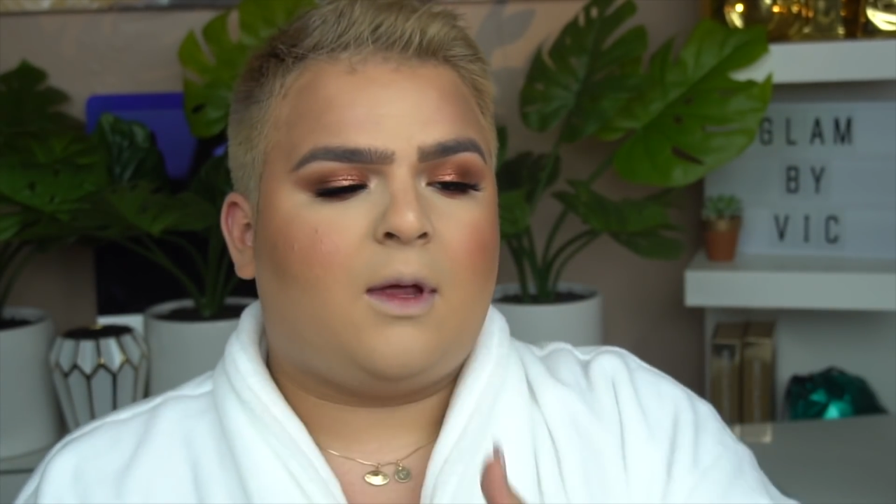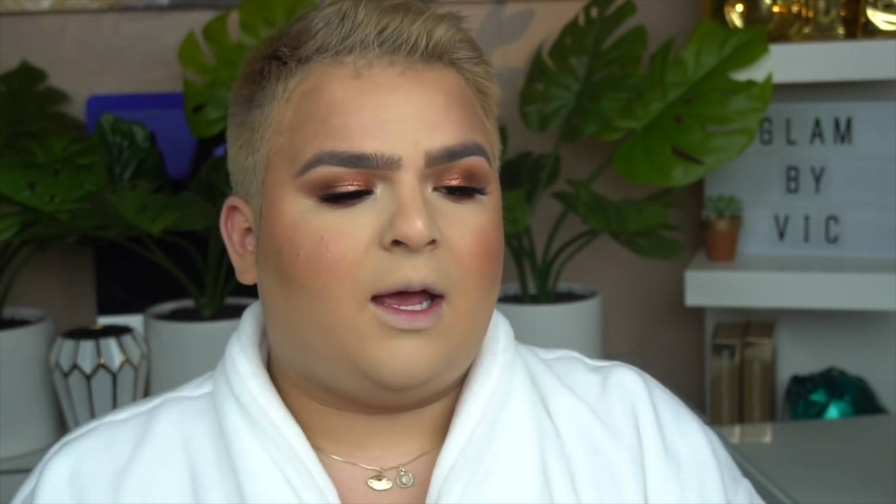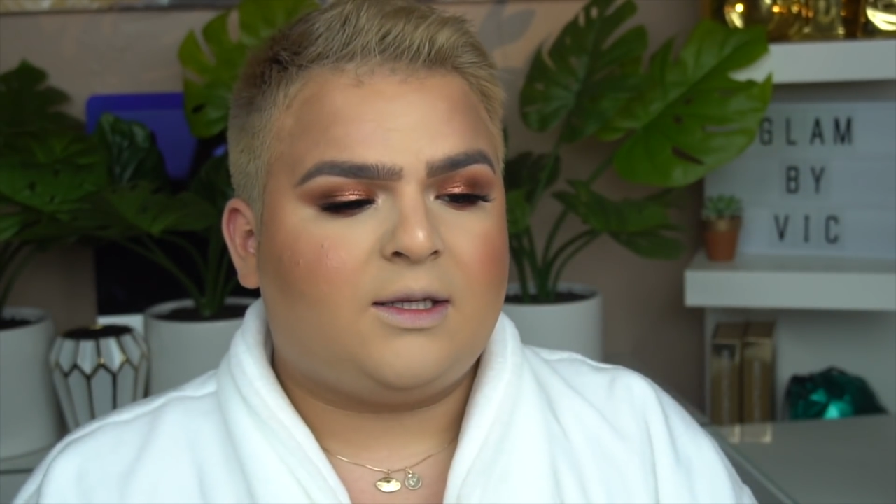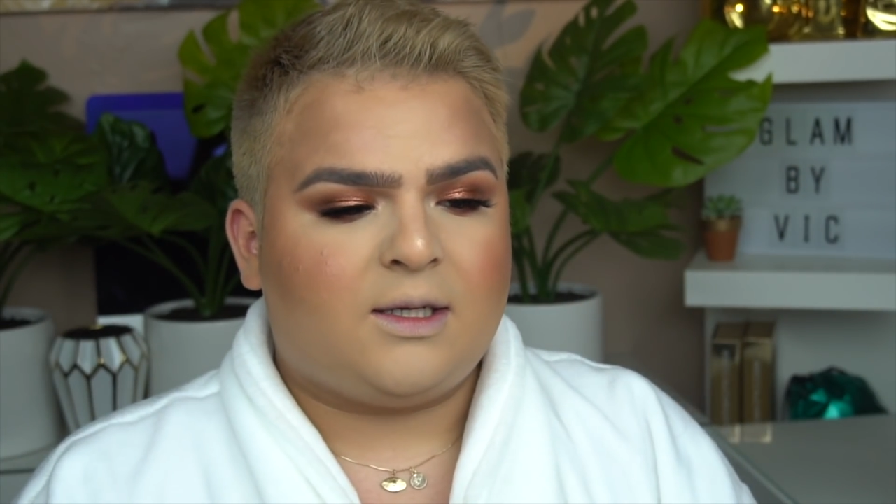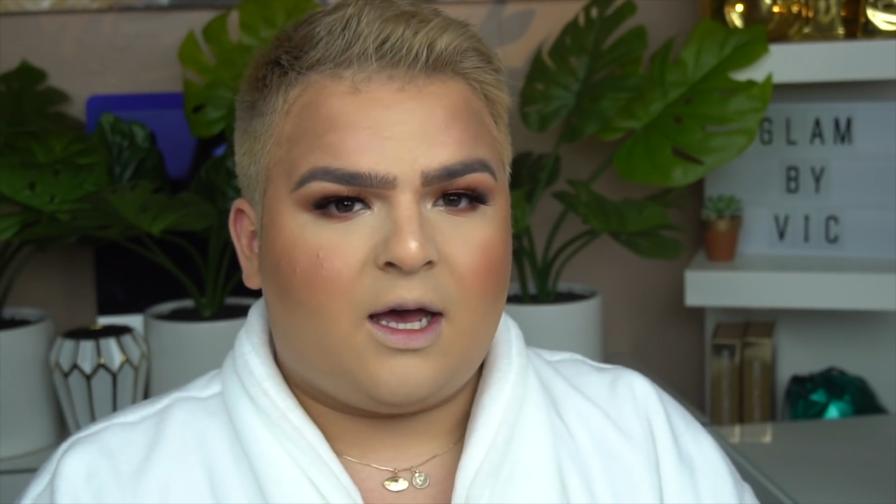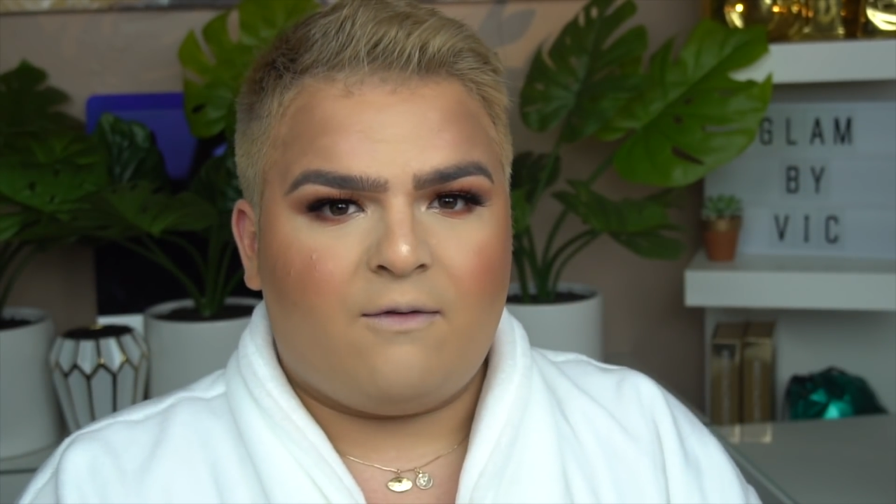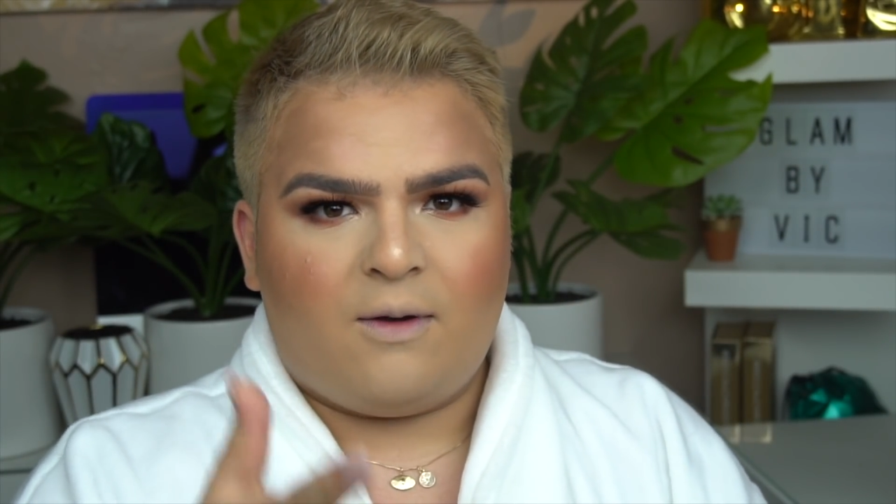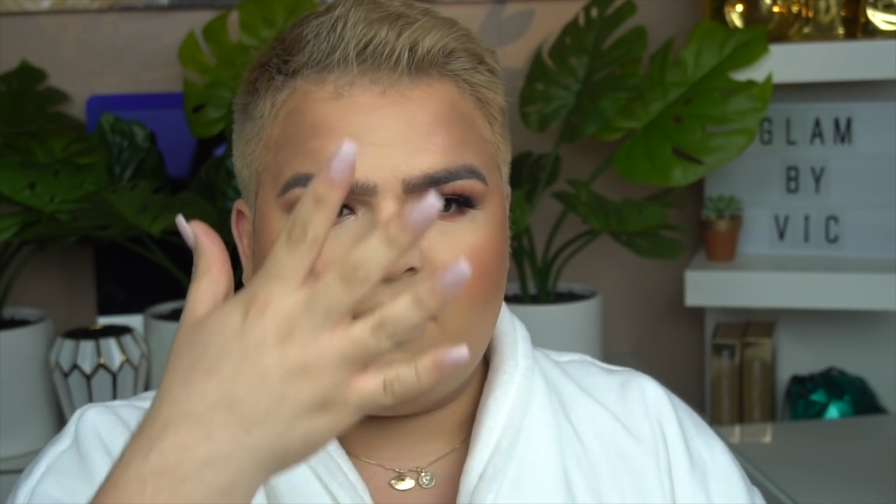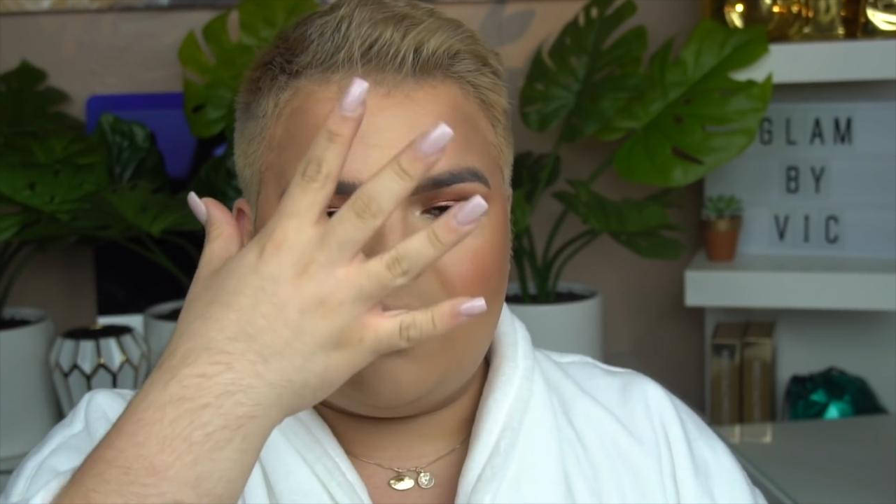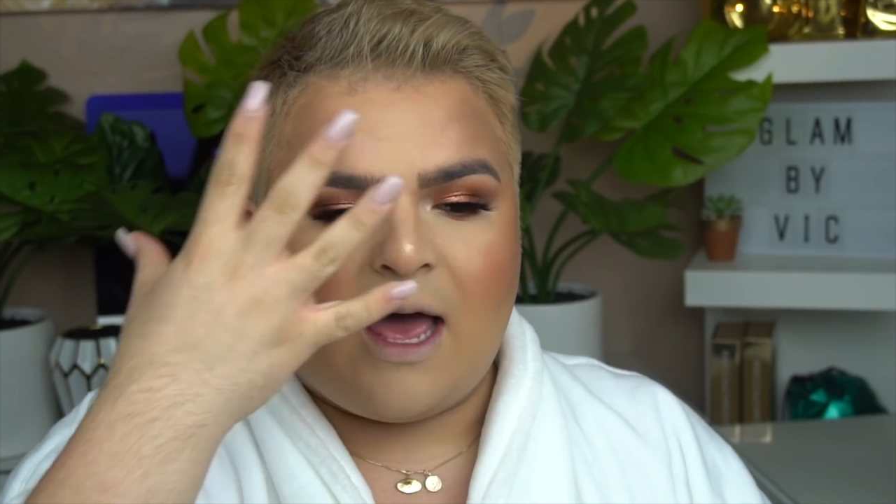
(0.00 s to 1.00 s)
I like to
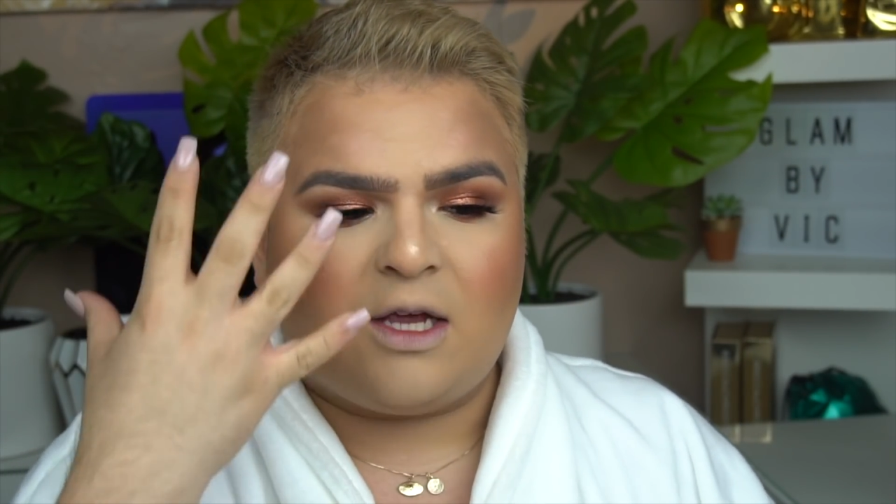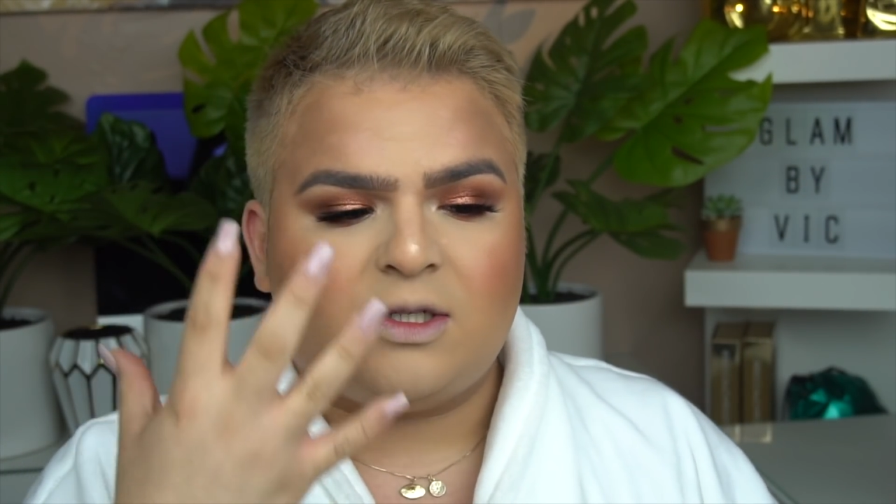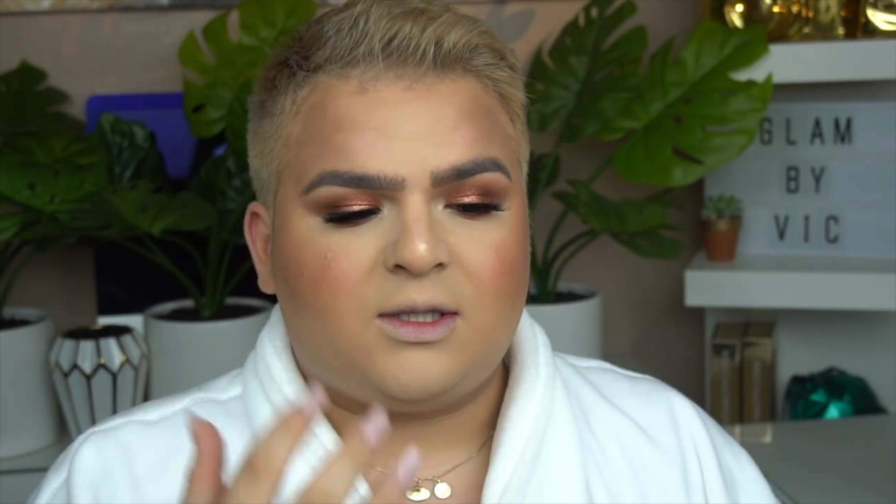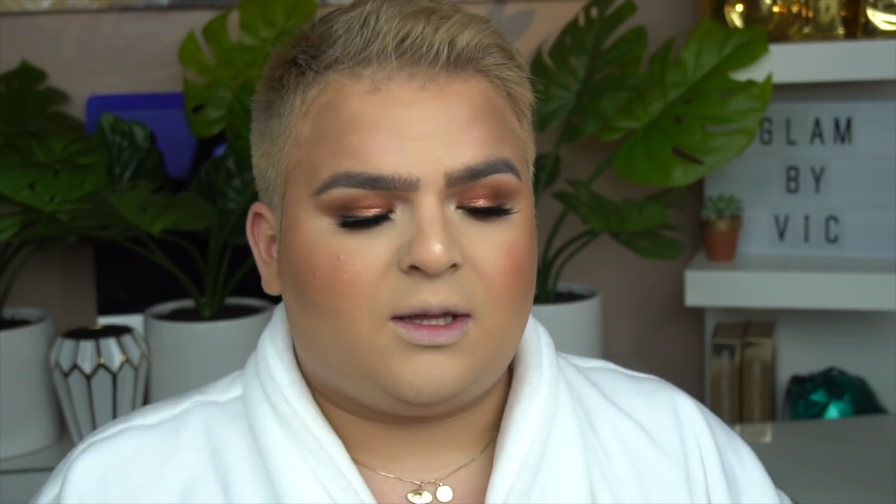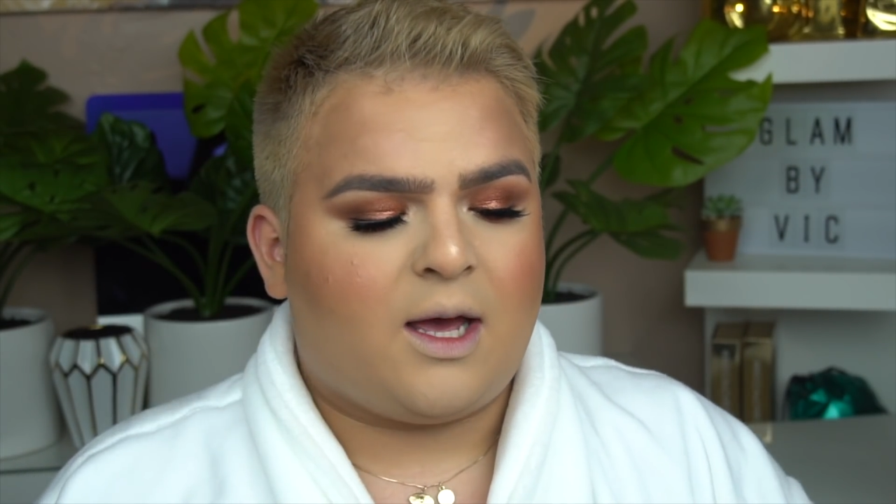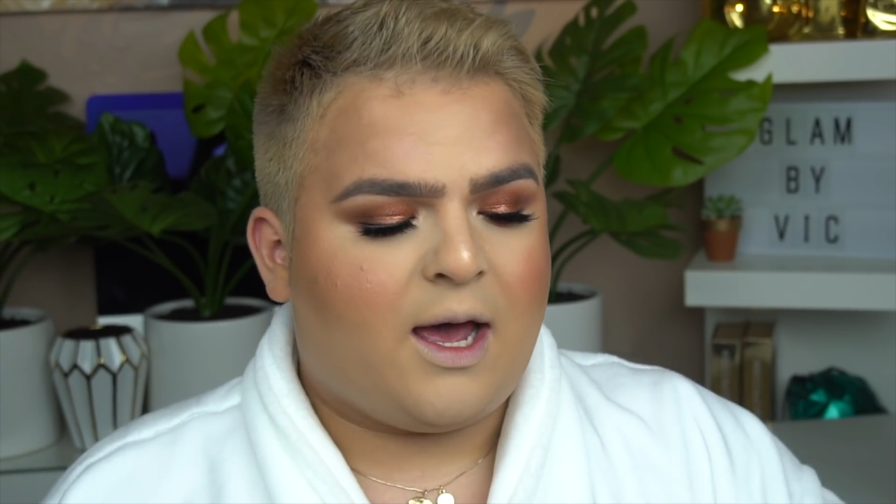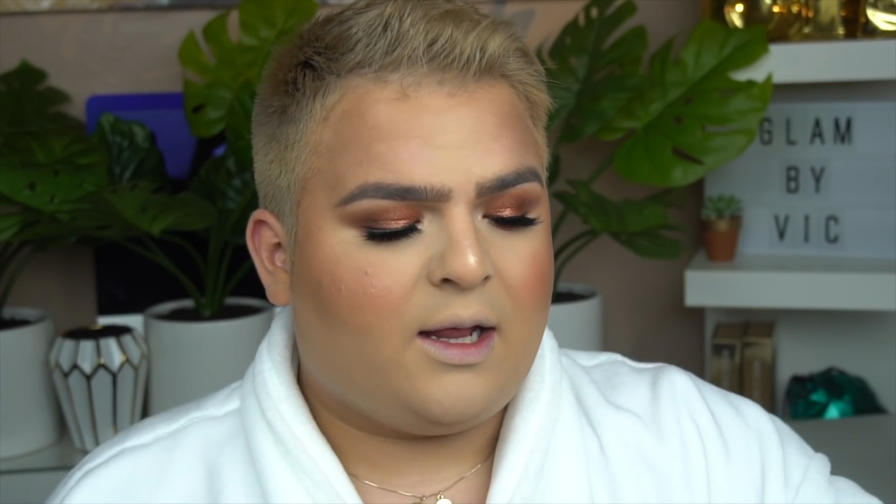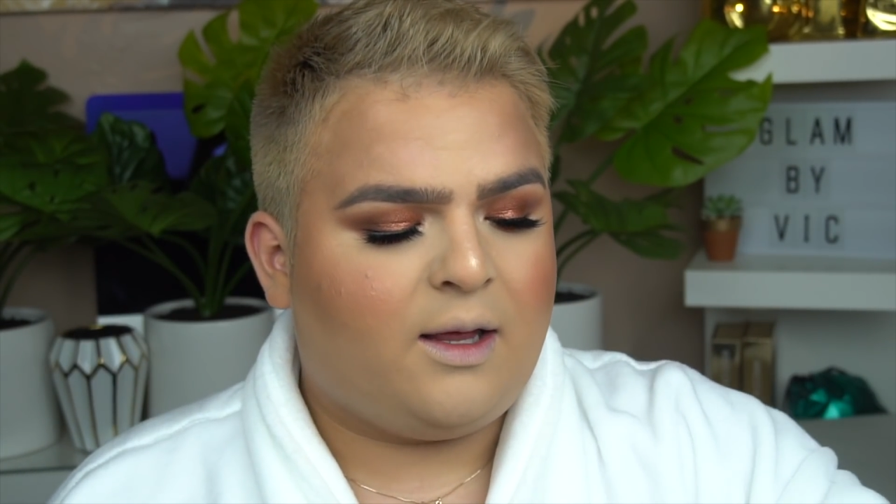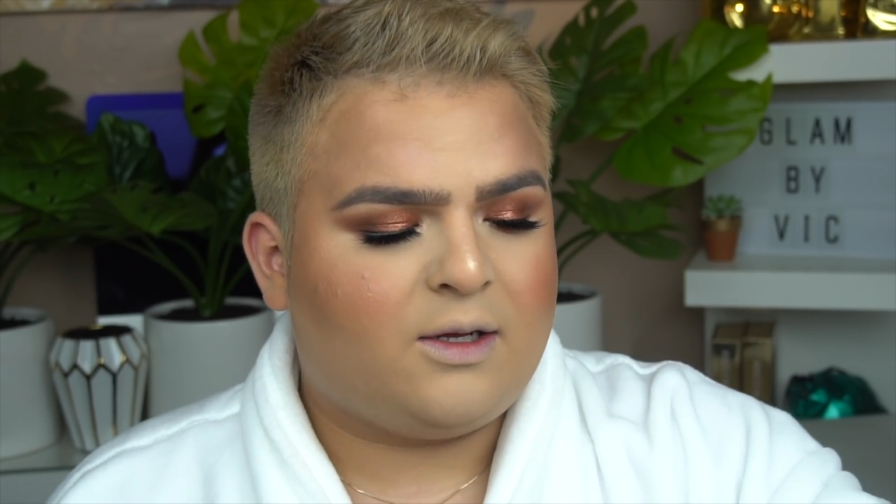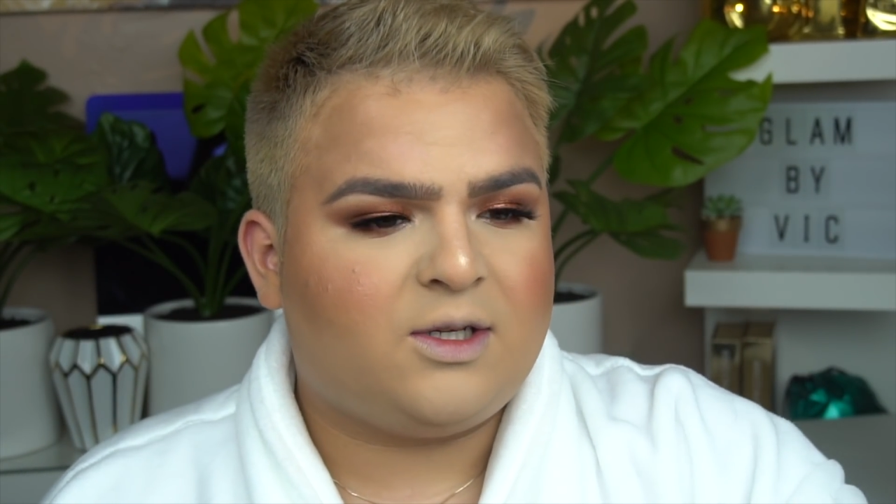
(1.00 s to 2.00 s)
cover up the lashes and the
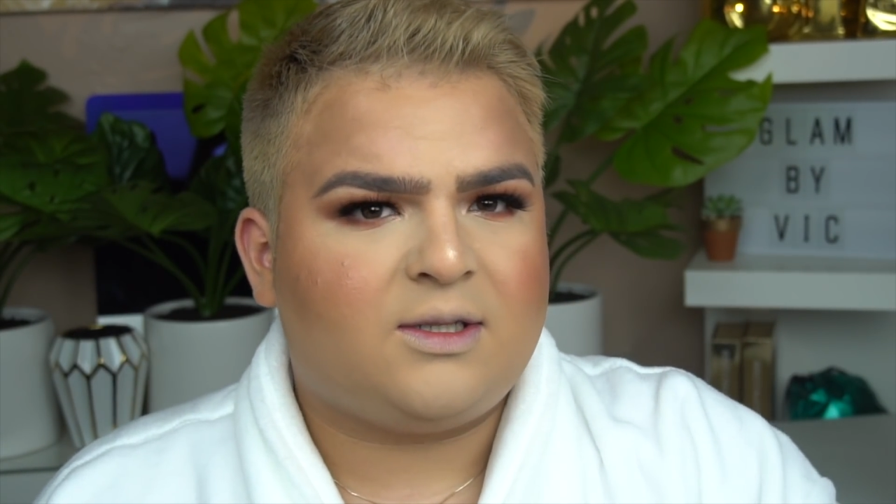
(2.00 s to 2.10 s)
eye look